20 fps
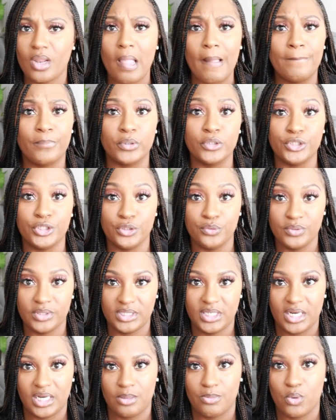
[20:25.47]

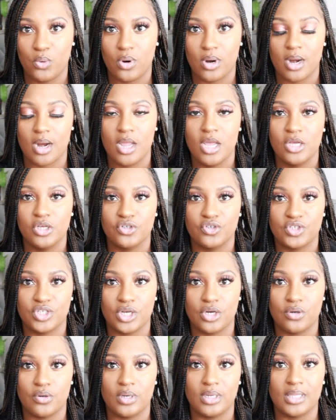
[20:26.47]
Produced anymore.
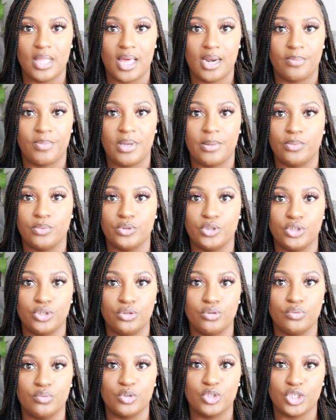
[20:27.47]
So a lot of people
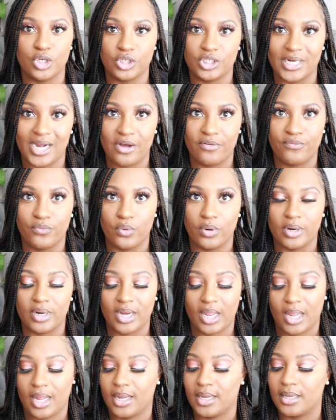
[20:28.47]
do search out for
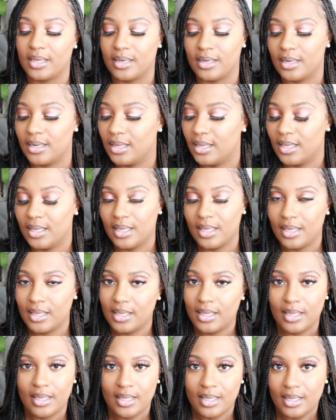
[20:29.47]
it, and
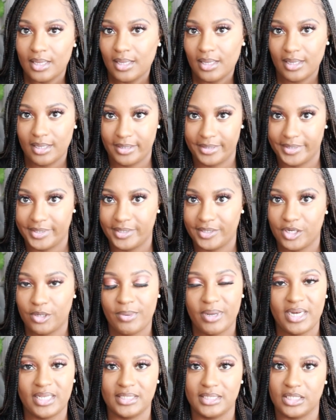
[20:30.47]

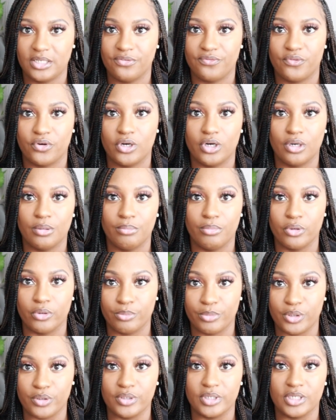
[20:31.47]
nobody's looking for
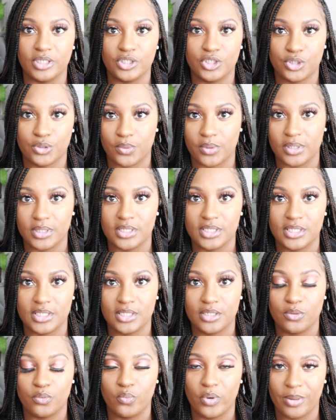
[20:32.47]
Bermuda
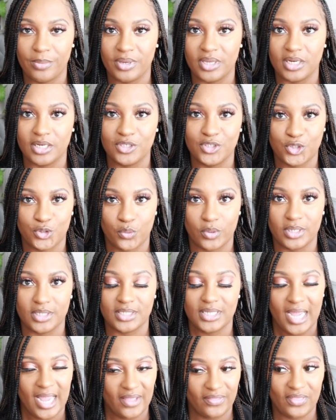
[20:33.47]
shorts, women
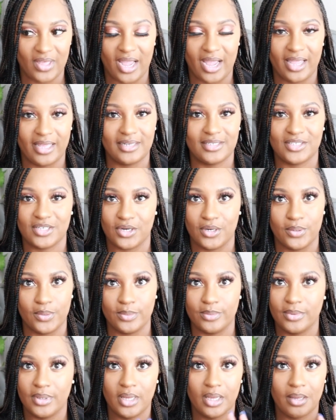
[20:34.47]
shorts at that.
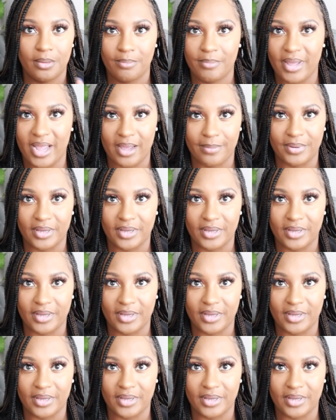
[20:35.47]
So bad